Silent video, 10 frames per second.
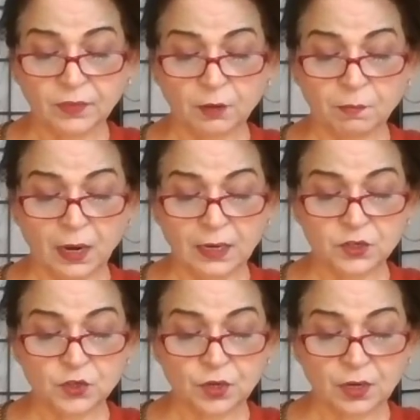their
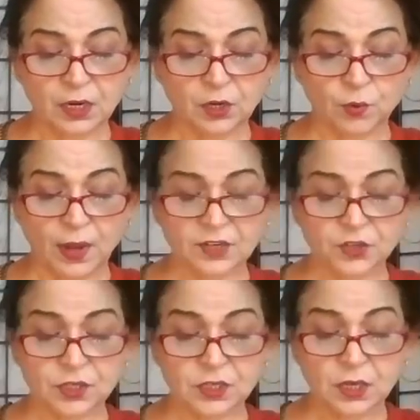bodies turning to
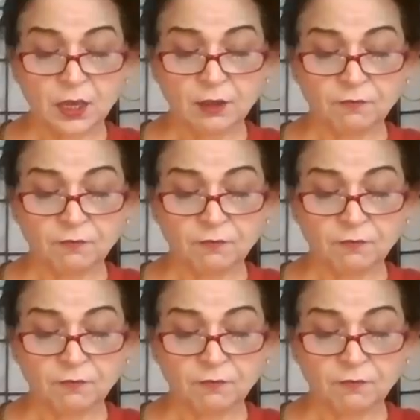ashes